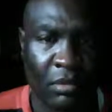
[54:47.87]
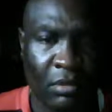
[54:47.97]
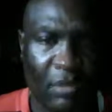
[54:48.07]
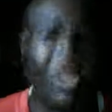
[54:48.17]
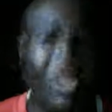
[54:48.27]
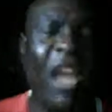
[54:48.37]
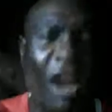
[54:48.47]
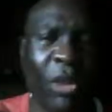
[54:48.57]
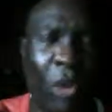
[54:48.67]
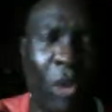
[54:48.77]
They
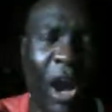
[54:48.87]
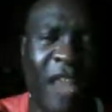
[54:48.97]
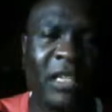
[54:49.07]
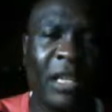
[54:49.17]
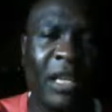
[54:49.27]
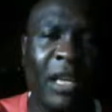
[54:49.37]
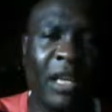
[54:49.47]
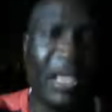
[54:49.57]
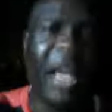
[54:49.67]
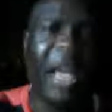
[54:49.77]
are the ones
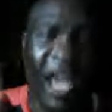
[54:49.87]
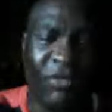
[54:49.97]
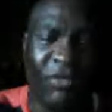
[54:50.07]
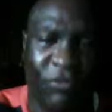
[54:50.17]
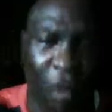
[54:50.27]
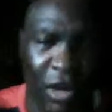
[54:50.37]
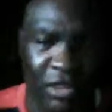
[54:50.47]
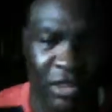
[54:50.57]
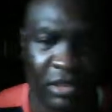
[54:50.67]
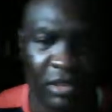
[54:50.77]
that have
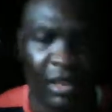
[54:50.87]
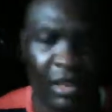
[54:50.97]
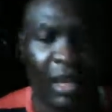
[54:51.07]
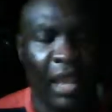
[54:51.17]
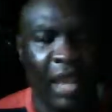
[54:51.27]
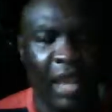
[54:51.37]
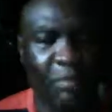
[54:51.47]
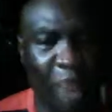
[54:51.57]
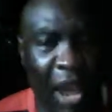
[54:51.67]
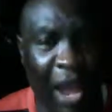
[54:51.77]
force
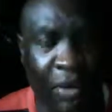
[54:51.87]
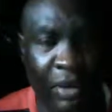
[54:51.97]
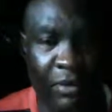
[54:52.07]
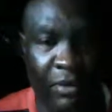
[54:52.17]
and power.